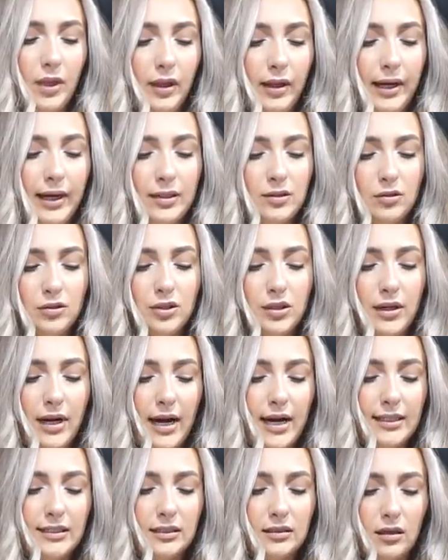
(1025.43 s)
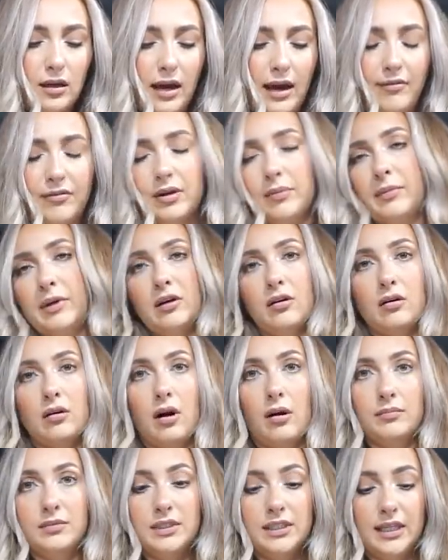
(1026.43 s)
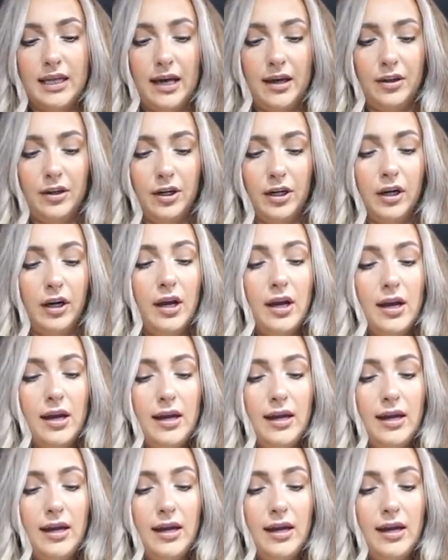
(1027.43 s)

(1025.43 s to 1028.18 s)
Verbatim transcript: Like I told you guys, every meal comes together